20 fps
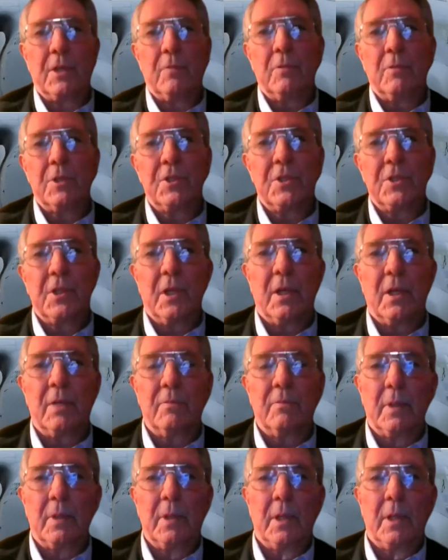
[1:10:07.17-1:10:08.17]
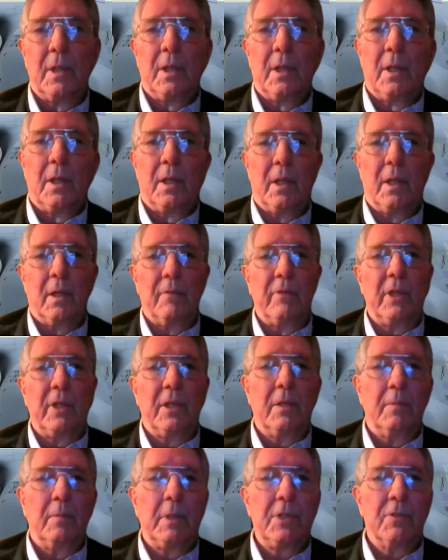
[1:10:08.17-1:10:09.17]
he was uh, a
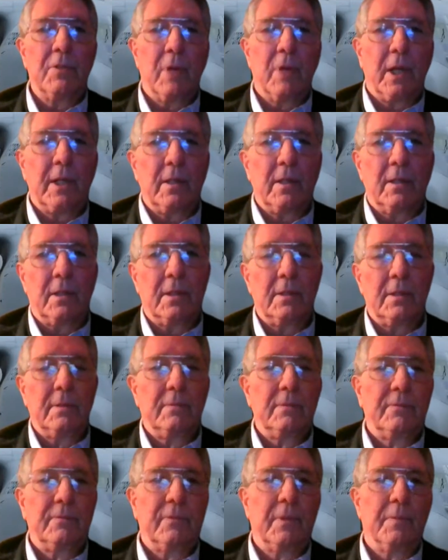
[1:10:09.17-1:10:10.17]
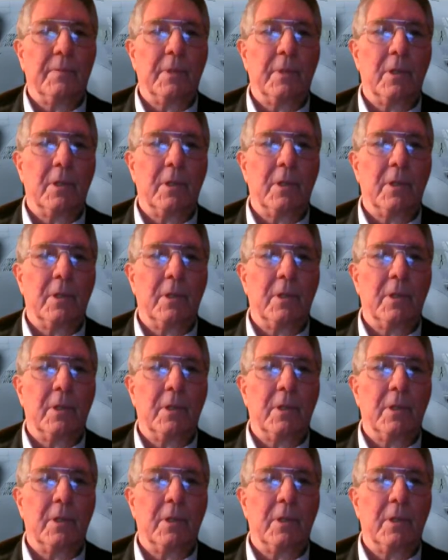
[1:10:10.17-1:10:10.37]
Vietnamese regular from.